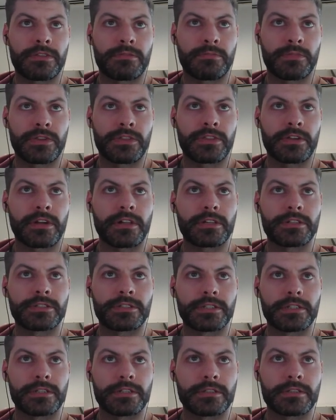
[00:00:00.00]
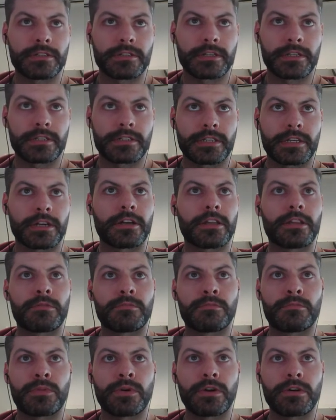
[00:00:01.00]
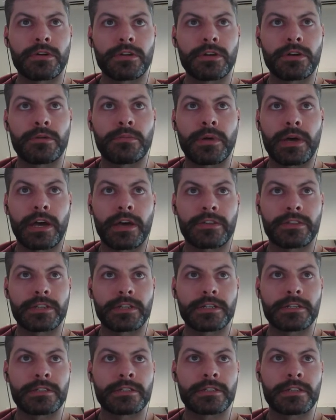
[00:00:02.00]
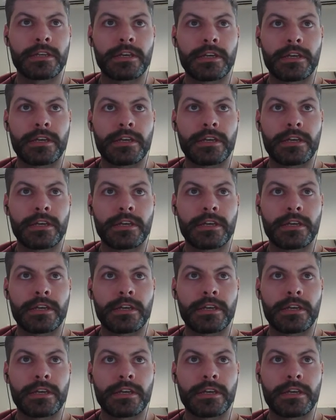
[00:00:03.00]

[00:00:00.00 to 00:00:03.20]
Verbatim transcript: pathologies, I guess they call them proteopathies,